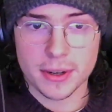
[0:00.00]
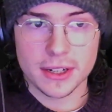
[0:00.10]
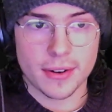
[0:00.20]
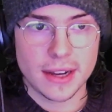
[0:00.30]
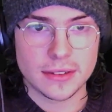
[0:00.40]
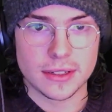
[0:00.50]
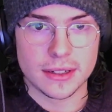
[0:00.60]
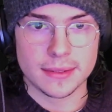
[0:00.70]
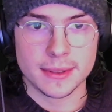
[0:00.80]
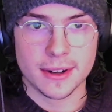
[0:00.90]
crazy,
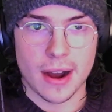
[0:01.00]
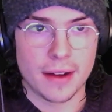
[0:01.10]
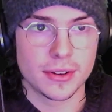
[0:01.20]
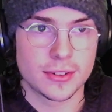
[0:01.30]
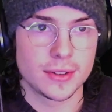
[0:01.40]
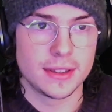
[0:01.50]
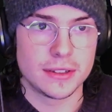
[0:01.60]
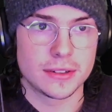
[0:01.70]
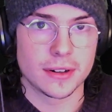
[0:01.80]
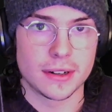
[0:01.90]
and obviously
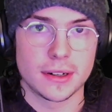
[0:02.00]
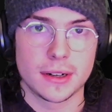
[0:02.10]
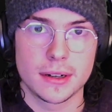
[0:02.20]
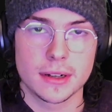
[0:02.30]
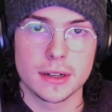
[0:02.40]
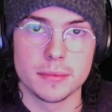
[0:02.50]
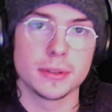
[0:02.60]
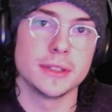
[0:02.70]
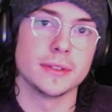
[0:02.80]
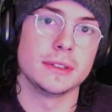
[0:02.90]
these are
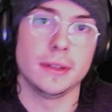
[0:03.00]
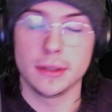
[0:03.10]
completely